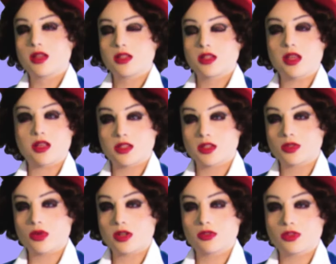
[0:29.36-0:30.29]
Yes, it's
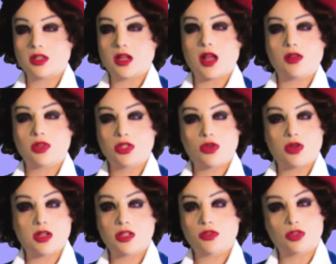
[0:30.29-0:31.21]
wonderful to have you join
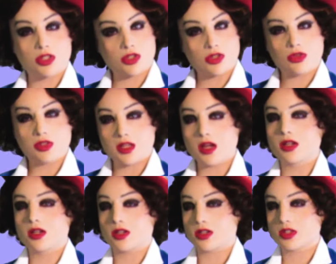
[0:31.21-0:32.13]
us for 2
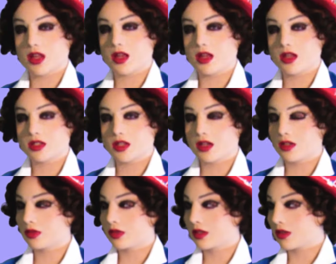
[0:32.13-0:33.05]
years, and
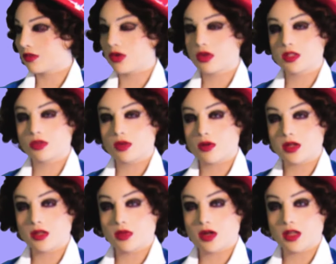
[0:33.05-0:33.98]
we look forward to what we
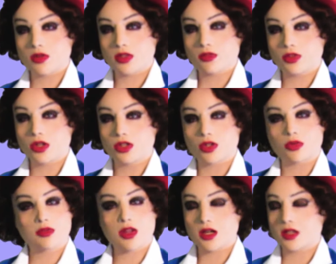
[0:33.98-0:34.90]
can bring you in the future.
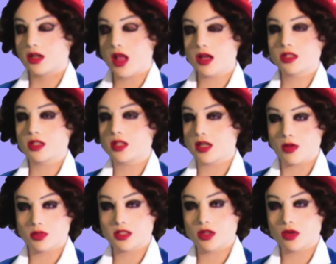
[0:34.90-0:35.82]
We've got an excellent
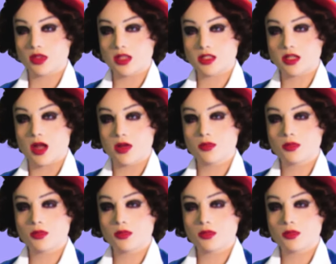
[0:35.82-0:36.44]
episode this time.